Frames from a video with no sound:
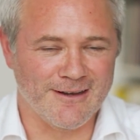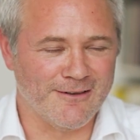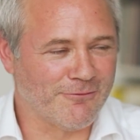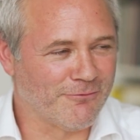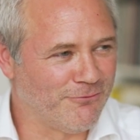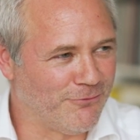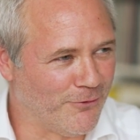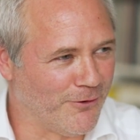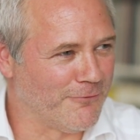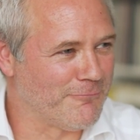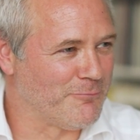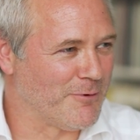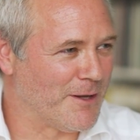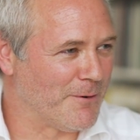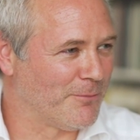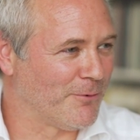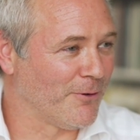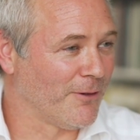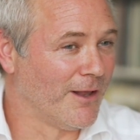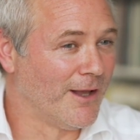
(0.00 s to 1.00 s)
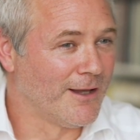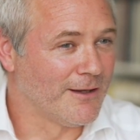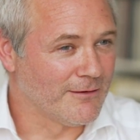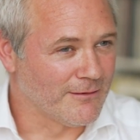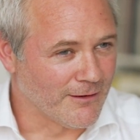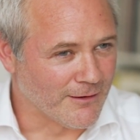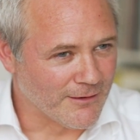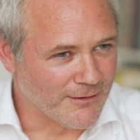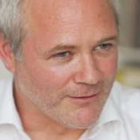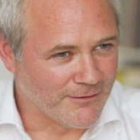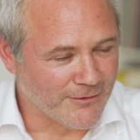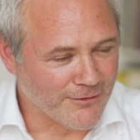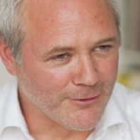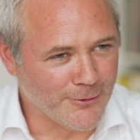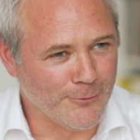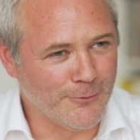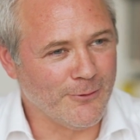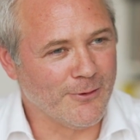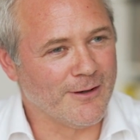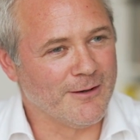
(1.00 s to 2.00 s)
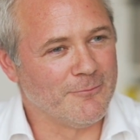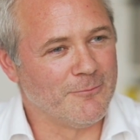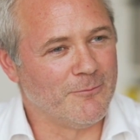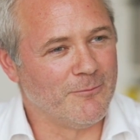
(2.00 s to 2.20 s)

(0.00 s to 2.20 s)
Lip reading: It's full of people that do